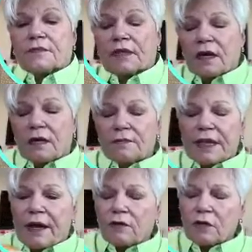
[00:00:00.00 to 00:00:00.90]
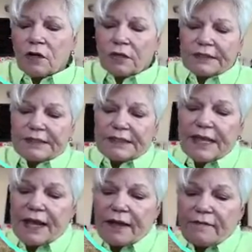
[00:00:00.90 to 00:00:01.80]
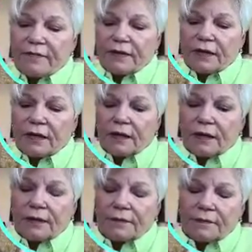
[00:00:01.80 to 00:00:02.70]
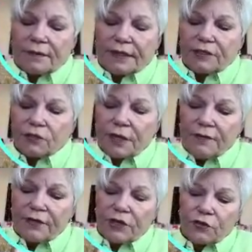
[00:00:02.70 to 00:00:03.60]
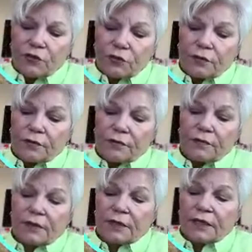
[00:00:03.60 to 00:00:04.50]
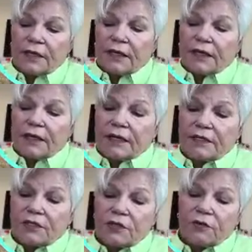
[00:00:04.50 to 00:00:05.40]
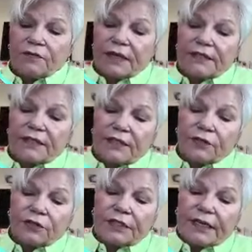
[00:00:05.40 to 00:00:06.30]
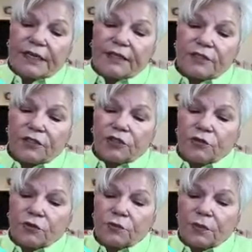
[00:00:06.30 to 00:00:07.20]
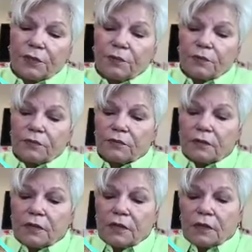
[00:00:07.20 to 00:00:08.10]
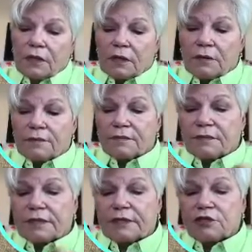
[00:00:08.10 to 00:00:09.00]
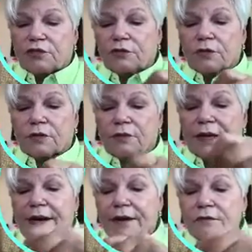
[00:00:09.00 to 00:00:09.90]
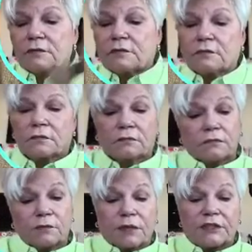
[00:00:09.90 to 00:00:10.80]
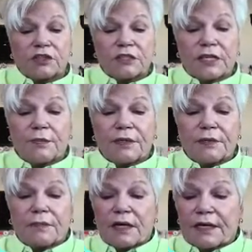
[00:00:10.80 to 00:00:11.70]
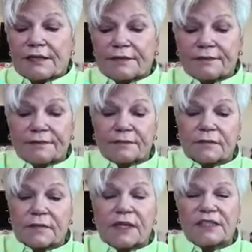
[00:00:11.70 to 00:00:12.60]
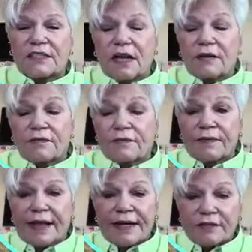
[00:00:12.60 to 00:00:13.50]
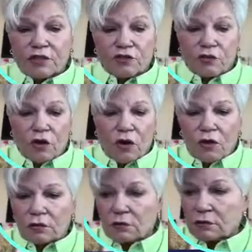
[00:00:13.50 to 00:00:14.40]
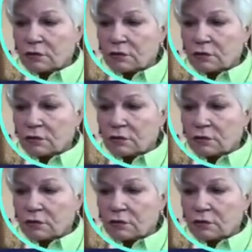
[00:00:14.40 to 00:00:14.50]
Alcohol inks have, they do have an odor, and so if that's irritating to you or the people that you're around, you might just keep it in mind. It's not that strong.